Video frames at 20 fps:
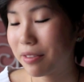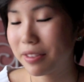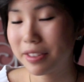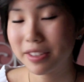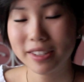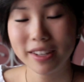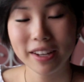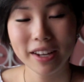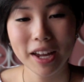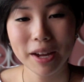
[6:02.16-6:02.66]
ever
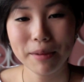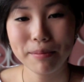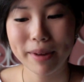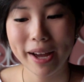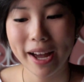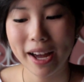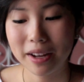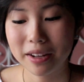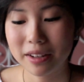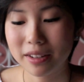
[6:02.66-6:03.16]
since I came
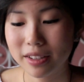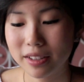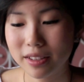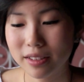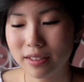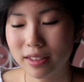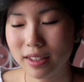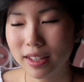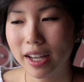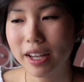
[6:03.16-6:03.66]
back,
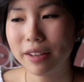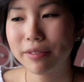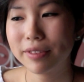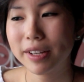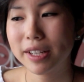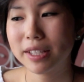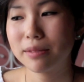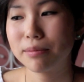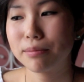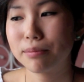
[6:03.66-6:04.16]
life
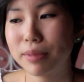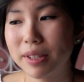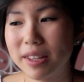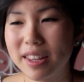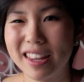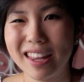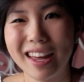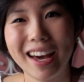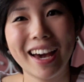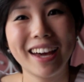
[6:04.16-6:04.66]
hasn't
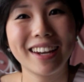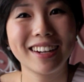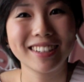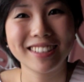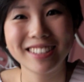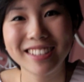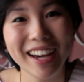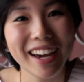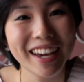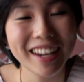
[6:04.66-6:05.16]
been that
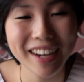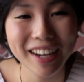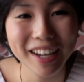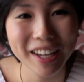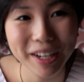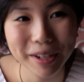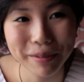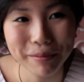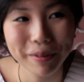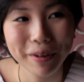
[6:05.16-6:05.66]
exciting
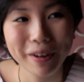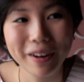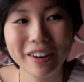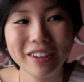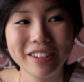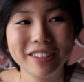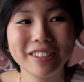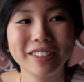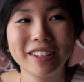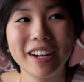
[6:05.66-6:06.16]

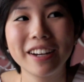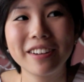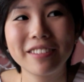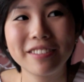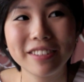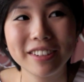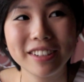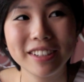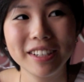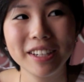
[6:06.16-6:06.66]
anymore, so I
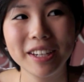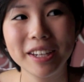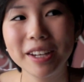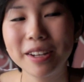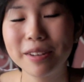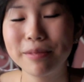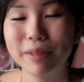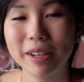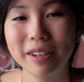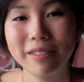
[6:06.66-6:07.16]
don't really
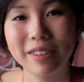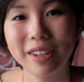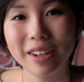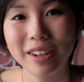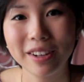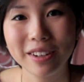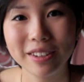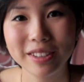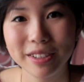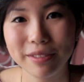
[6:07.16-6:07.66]
make
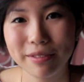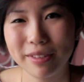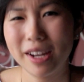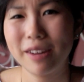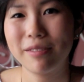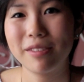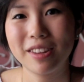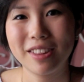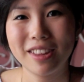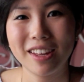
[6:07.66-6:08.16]
videos of
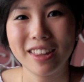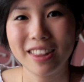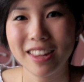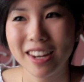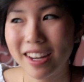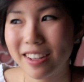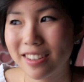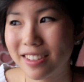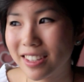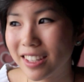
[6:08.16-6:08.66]
everything
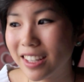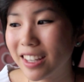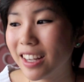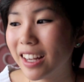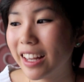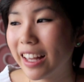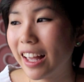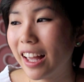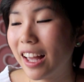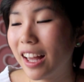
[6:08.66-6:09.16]
that I see
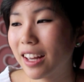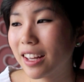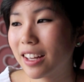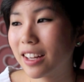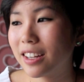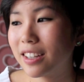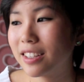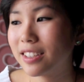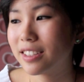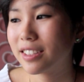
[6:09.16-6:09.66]

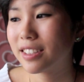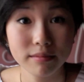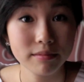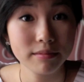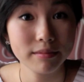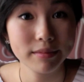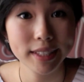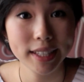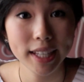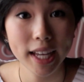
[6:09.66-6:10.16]
because
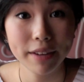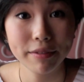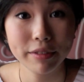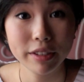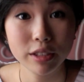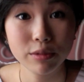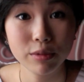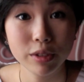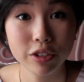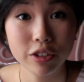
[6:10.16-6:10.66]
life
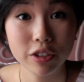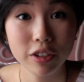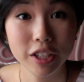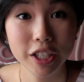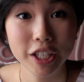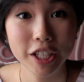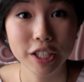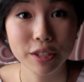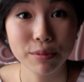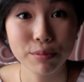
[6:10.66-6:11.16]
in
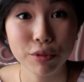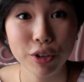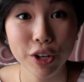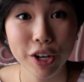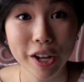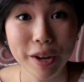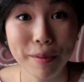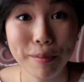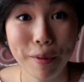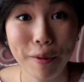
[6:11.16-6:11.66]
Switzerland is
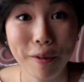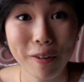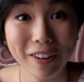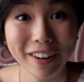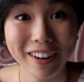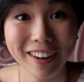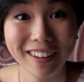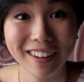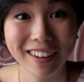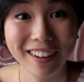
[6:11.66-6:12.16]
pretty
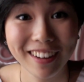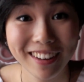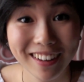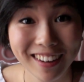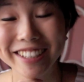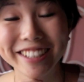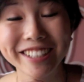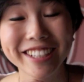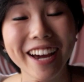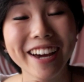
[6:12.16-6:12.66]
boring.
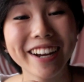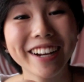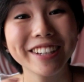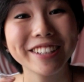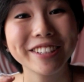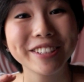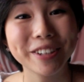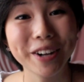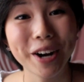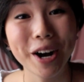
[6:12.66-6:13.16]
Shout
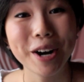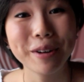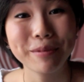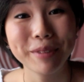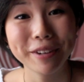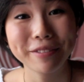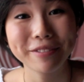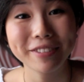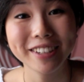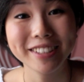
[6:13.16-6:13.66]
out to all
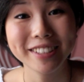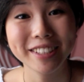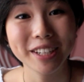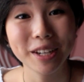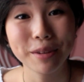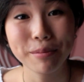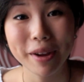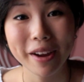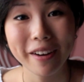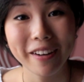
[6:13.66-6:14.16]
my friends in
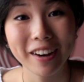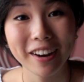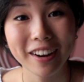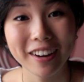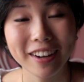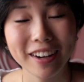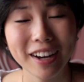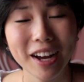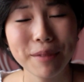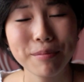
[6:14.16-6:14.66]

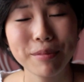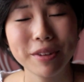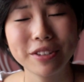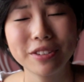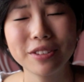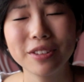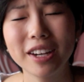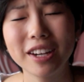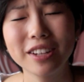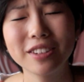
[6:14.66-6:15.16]
America. I
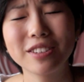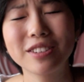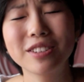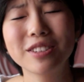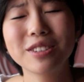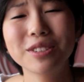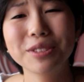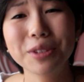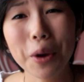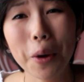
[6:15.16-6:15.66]
miss you guys
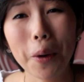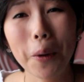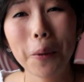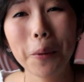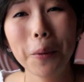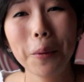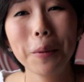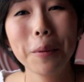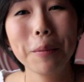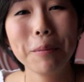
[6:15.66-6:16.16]

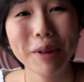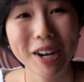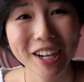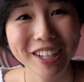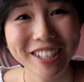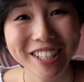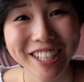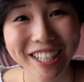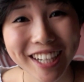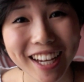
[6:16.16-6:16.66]
so
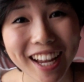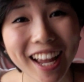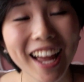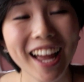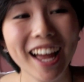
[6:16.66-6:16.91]
much.